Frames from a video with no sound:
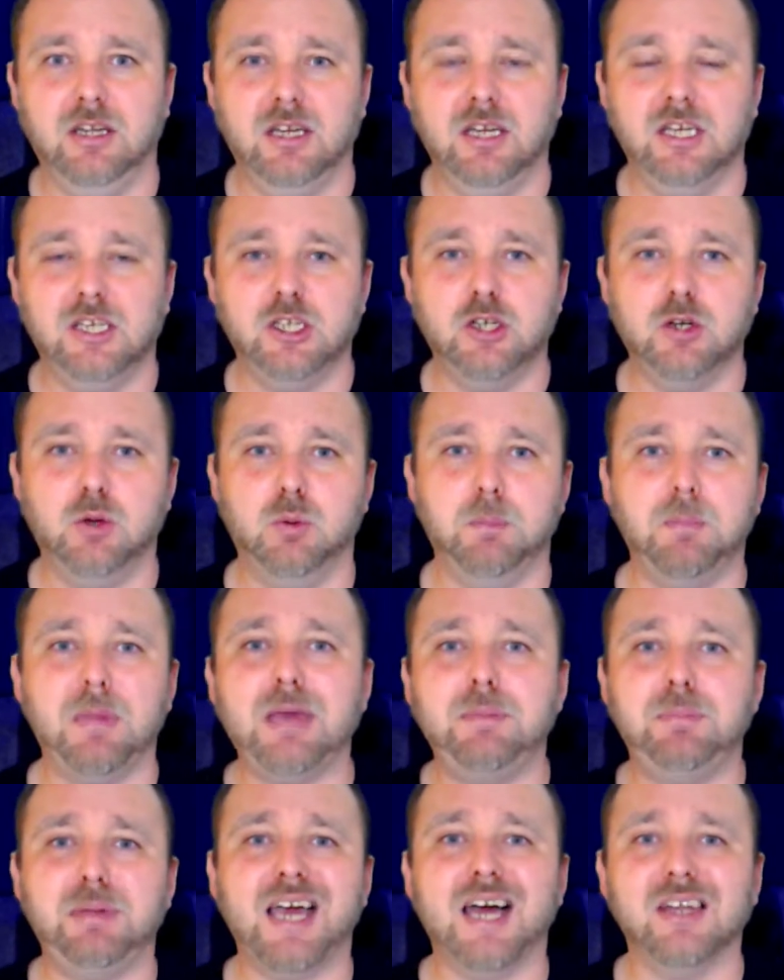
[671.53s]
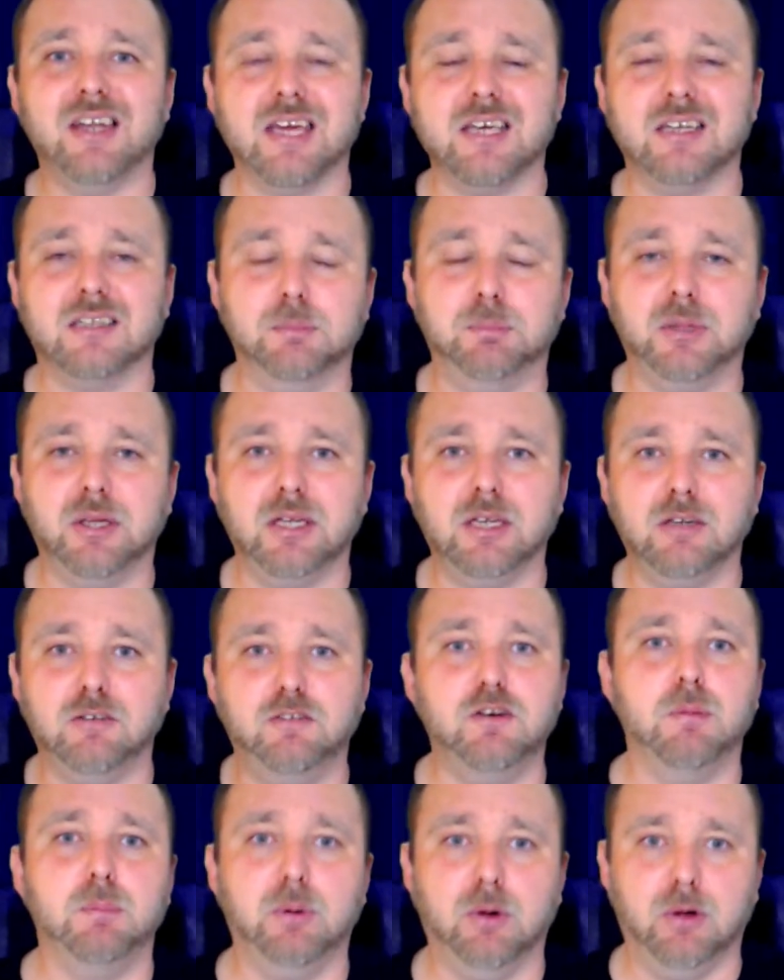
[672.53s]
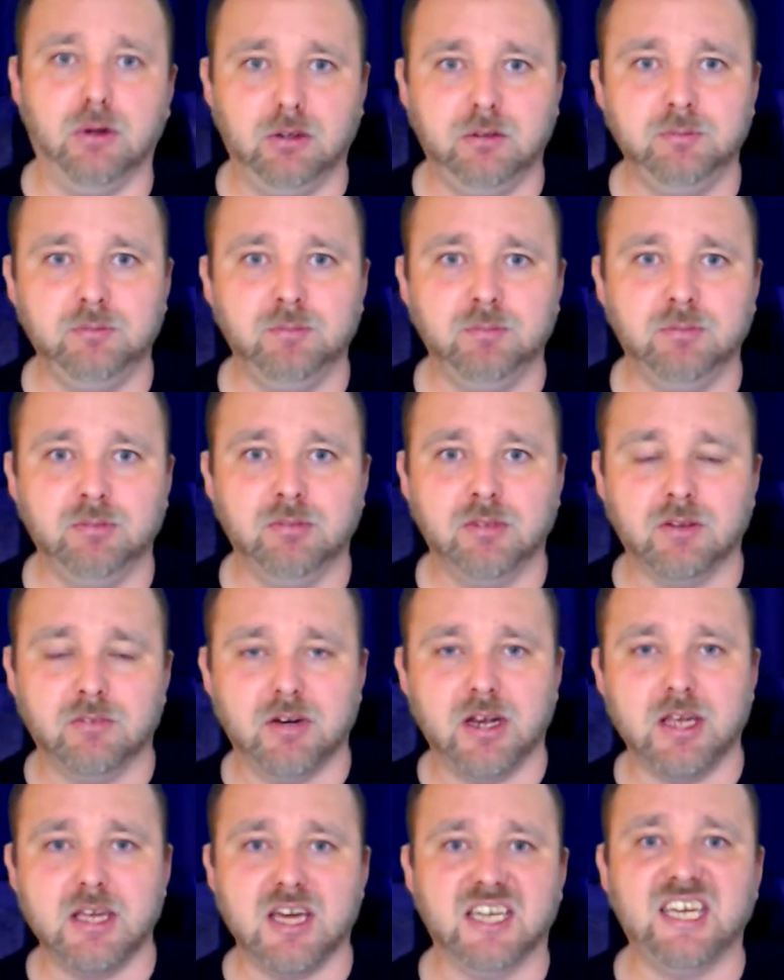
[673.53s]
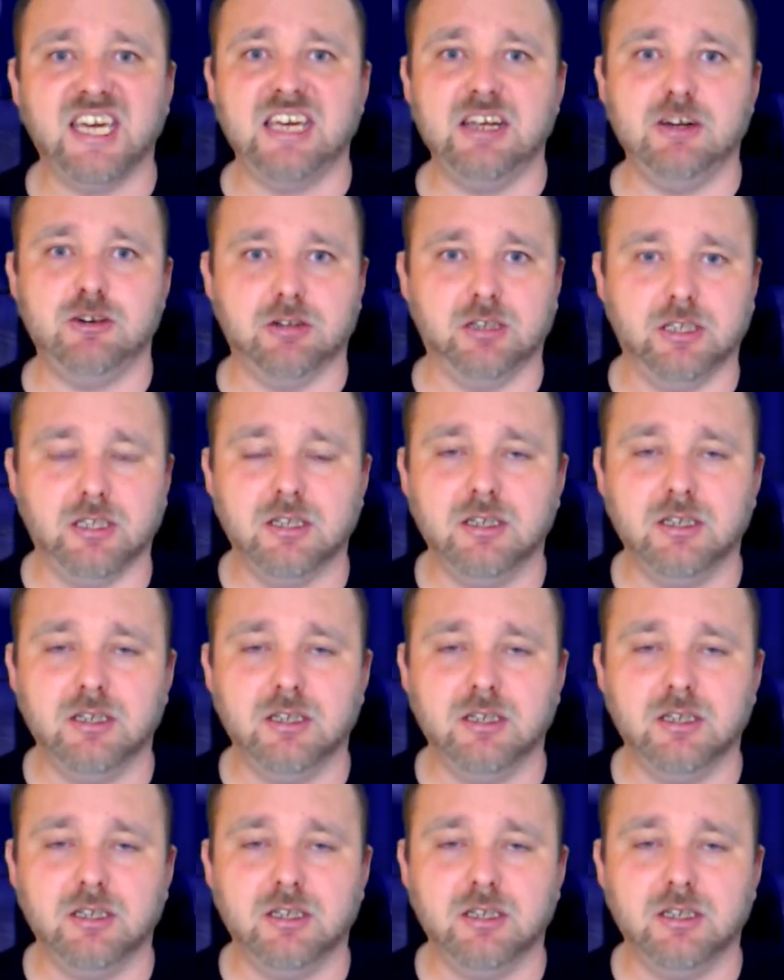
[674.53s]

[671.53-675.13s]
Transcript: Maybe I like to play football, right, occasionally.